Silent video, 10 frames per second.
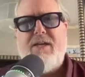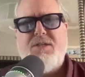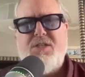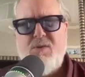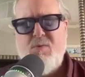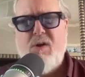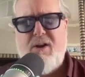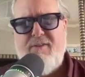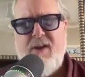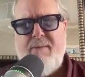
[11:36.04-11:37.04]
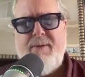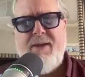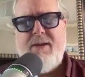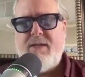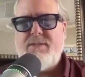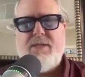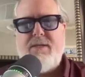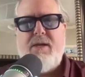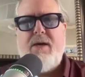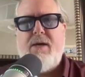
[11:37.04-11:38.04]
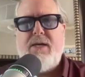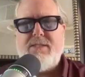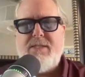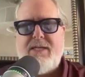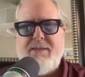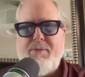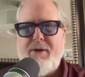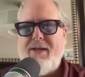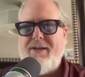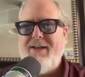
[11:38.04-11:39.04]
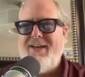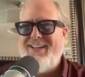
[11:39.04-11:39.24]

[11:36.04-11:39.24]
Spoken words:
He goes, do you work for AB? And I was like, no, I just like the brand.